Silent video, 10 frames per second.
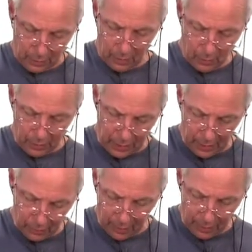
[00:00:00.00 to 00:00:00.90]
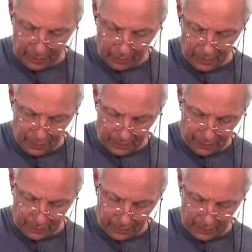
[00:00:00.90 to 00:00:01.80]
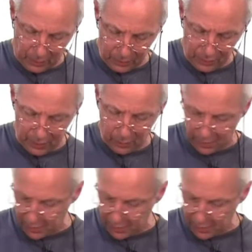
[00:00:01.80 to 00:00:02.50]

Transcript: concrete cutter in the background, but he wasn't there when I